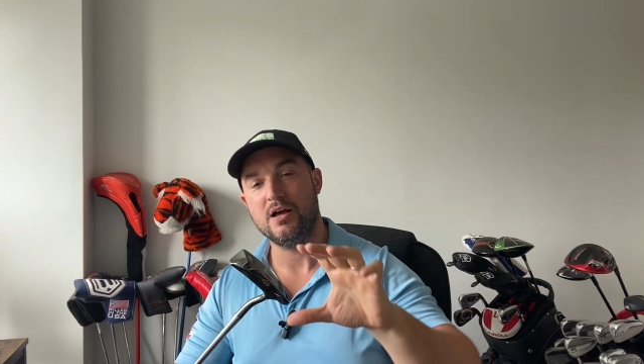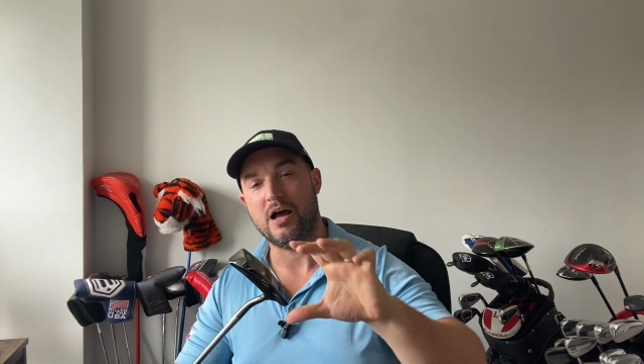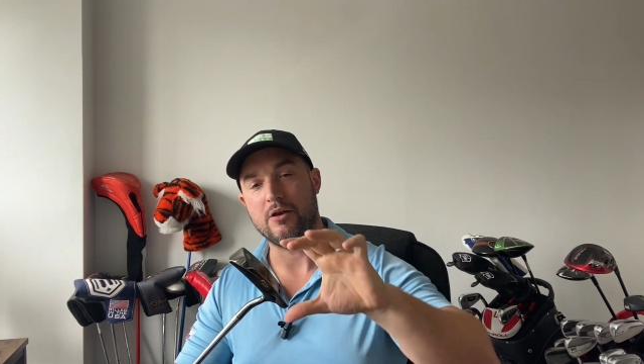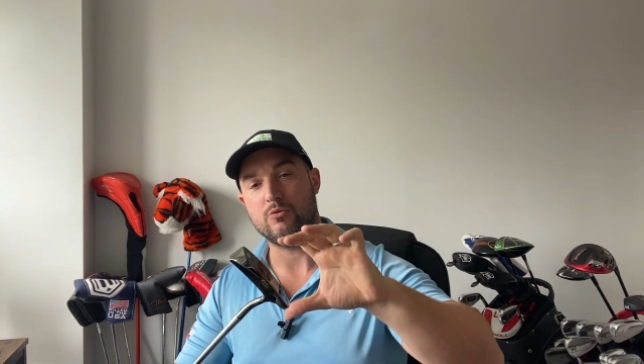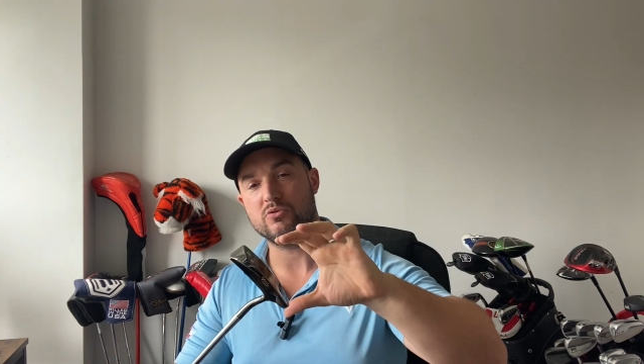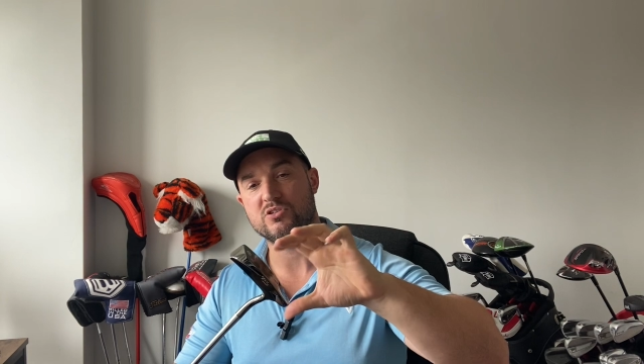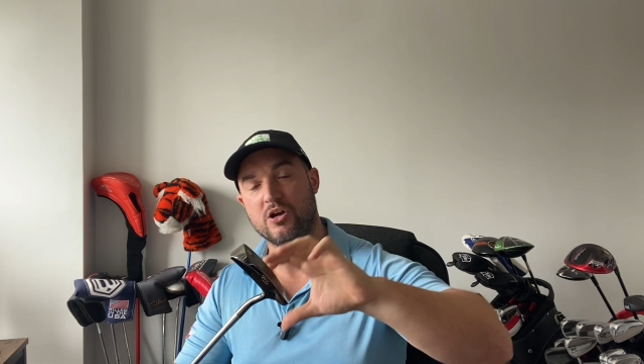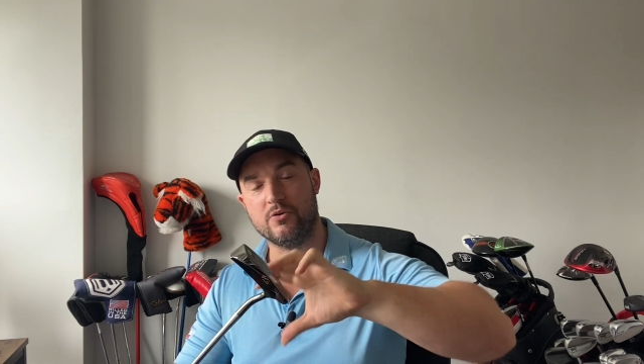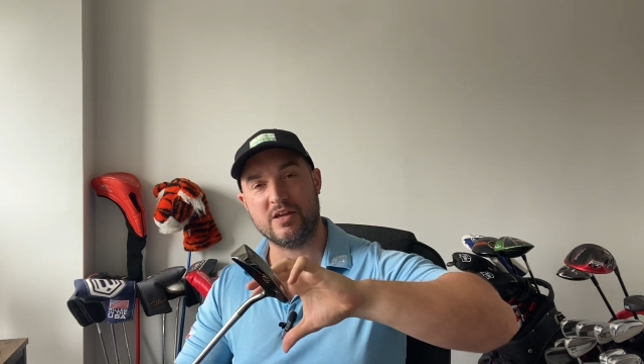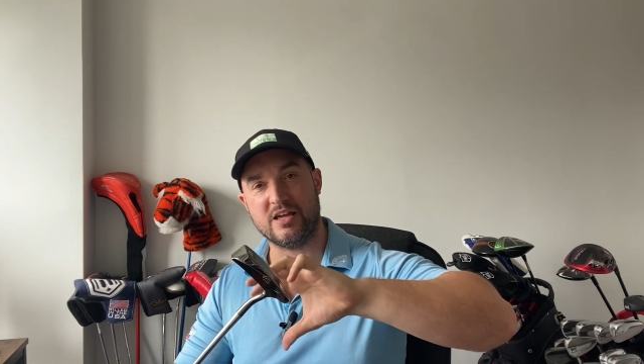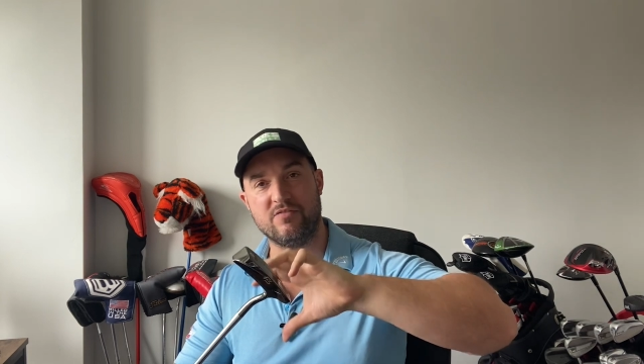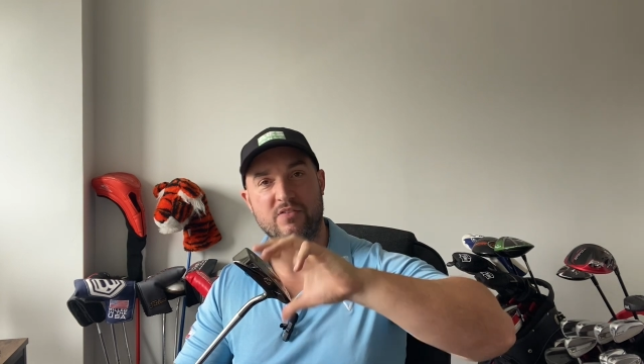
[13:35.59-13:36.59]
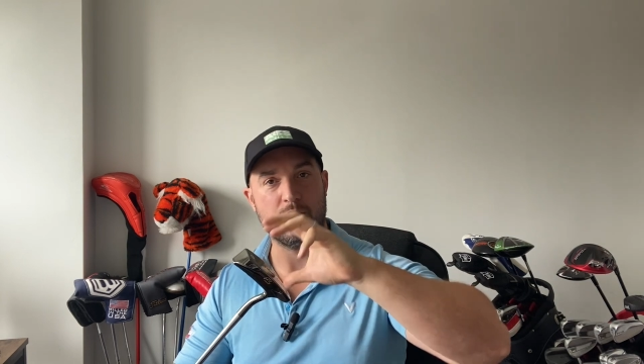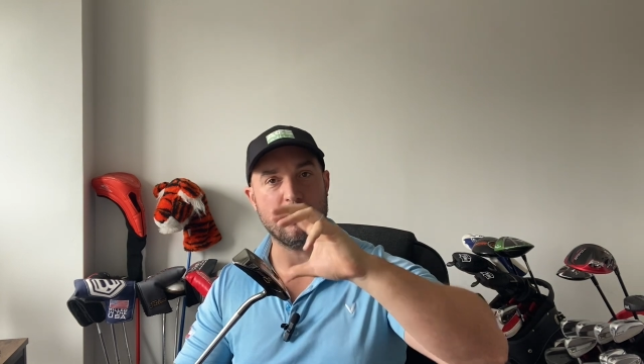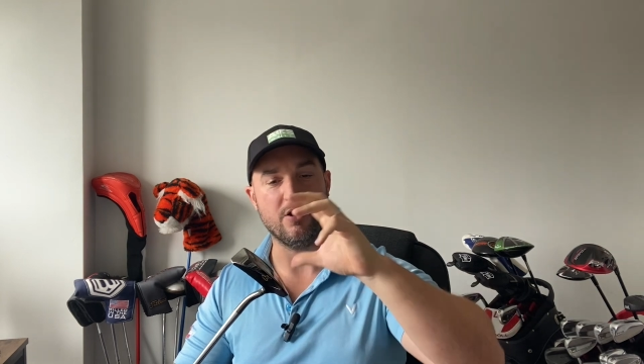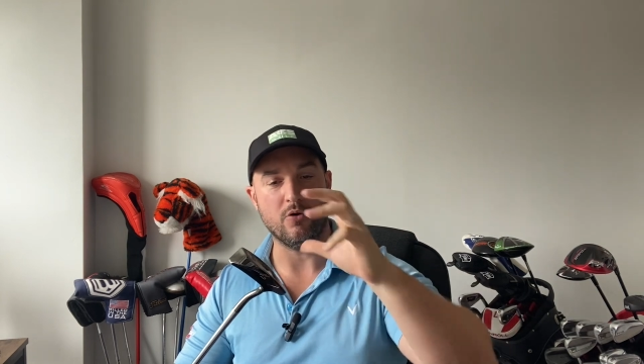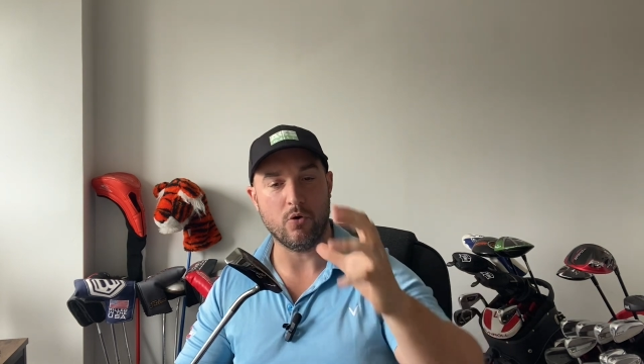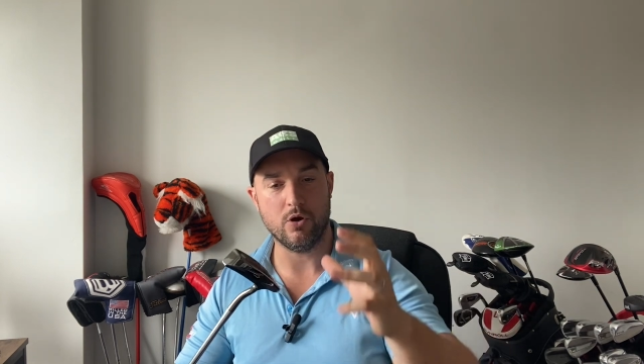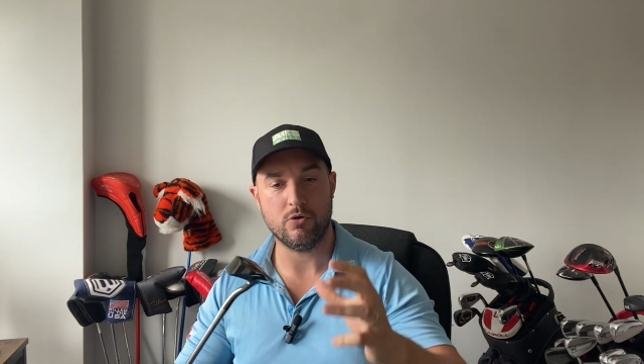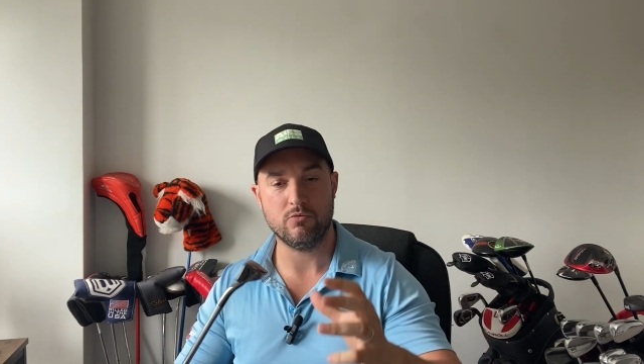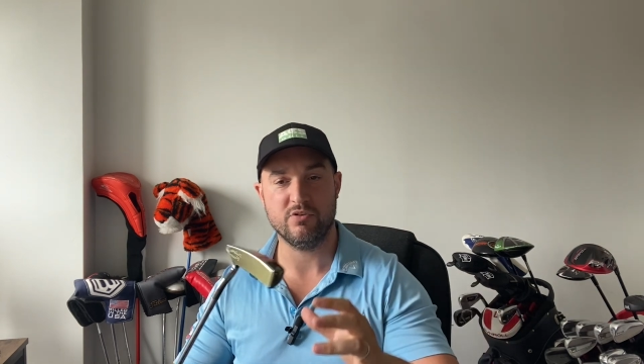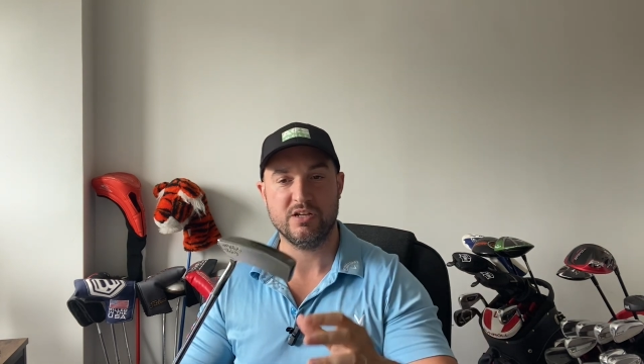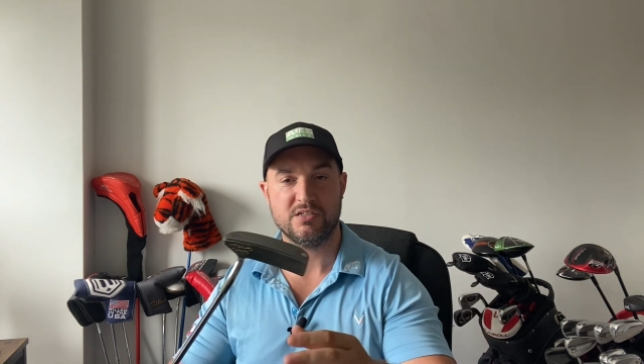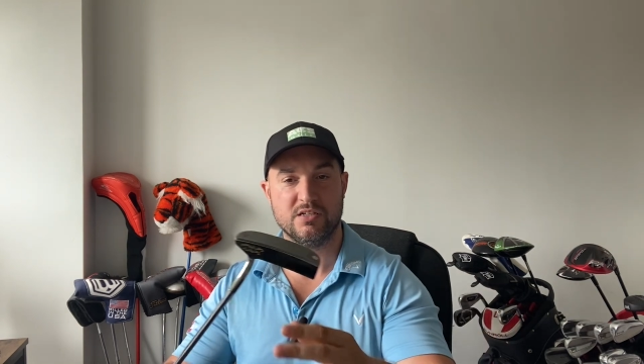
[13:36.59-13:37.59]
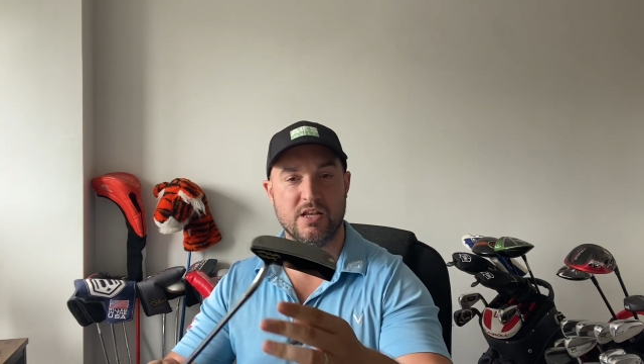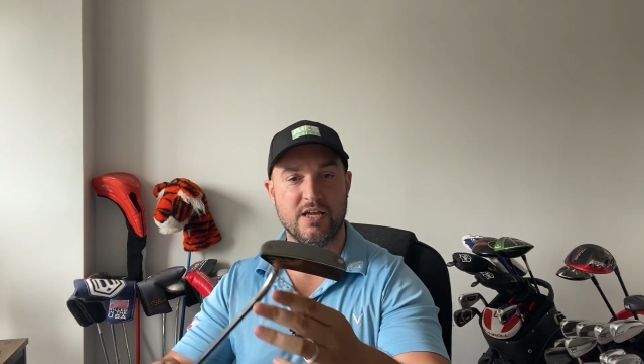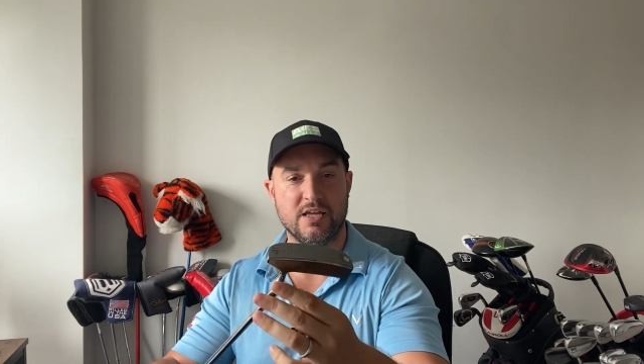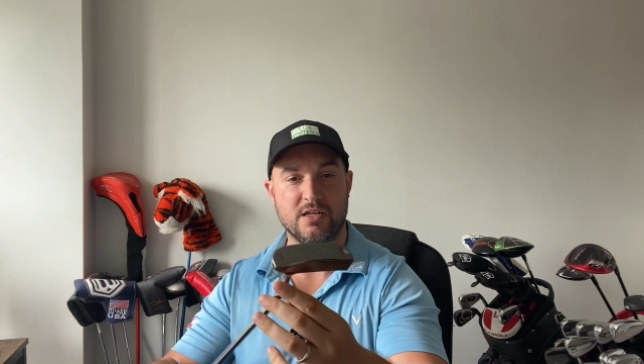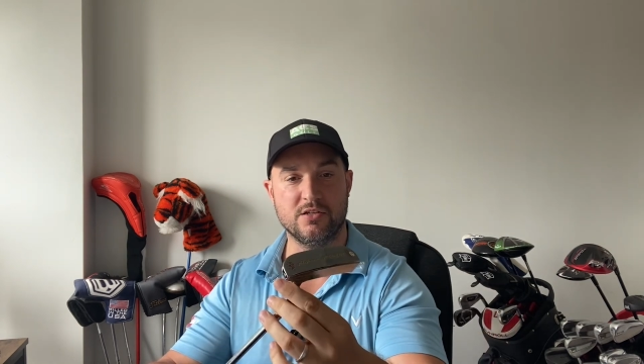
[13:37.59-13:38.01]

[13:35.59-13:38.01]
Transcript: and also if they weren't oiled recently,